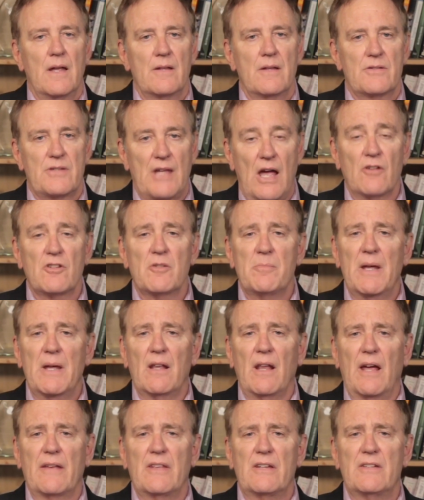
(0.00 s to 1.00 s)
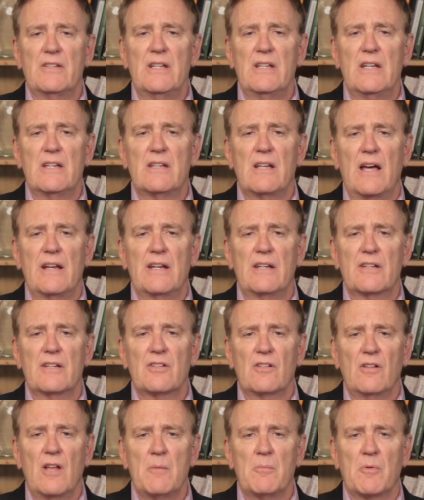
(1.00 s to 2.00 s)
Sounds a bit like the teeny tiny
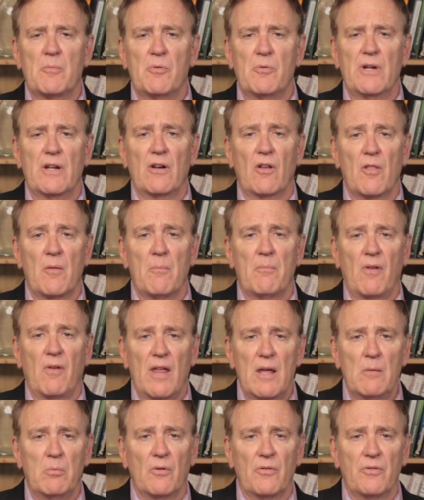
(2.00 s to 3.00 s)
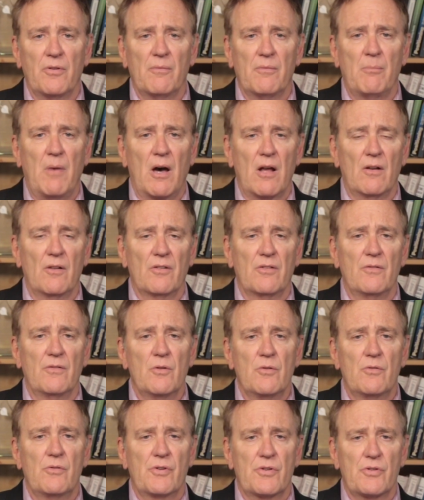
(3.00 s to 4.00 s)
disclaimer print on the labels of bottles of
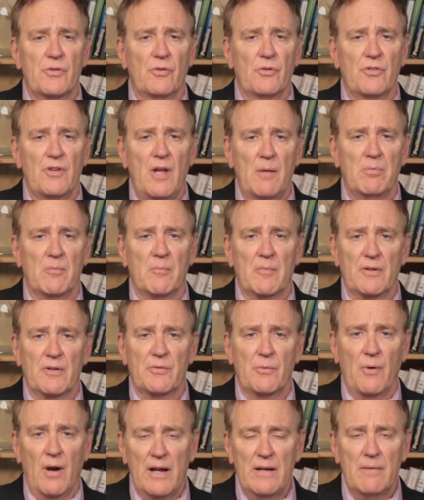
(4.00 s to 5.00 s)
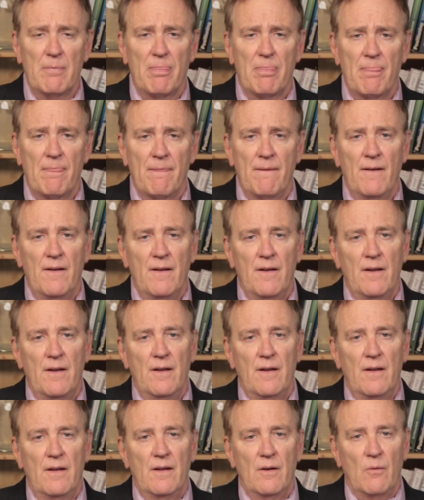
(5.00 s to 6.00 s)
nutritional supplements, right?
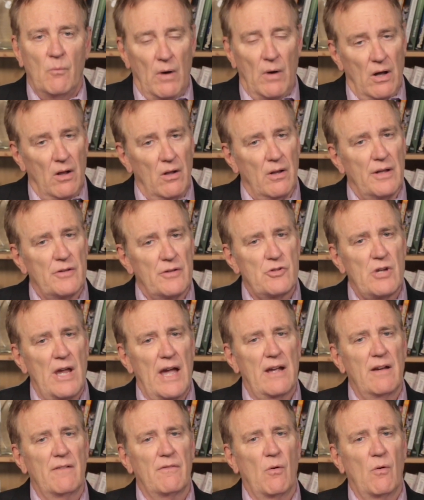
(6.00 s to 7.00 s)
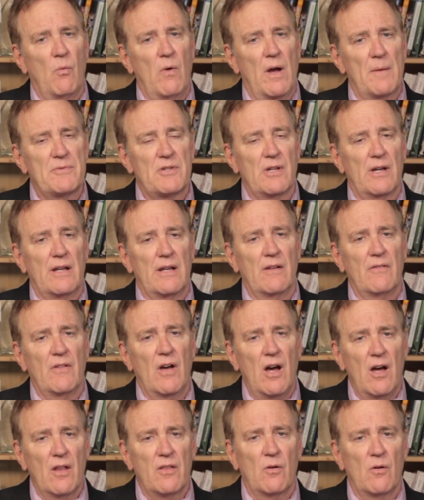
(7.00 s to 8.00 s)
Well, a check of the website of
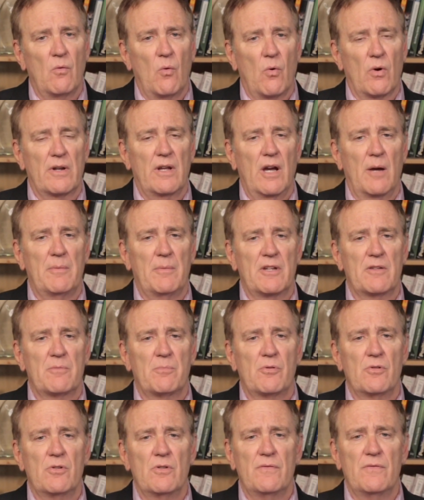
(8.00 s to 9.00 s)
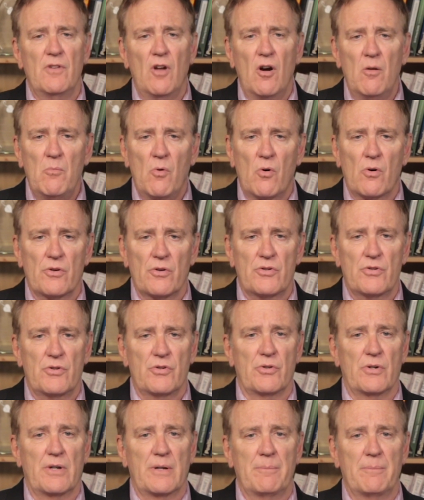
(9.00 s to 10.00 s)
other award companies proved no more
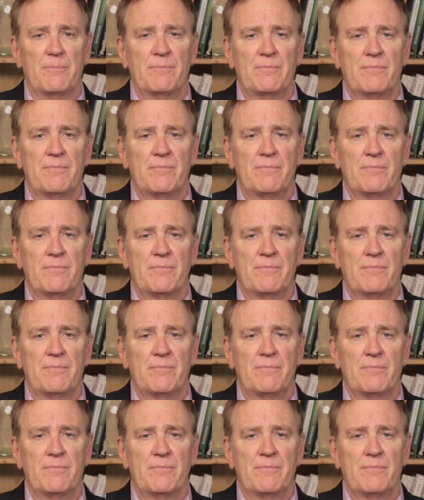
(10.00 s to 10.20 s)
assuring.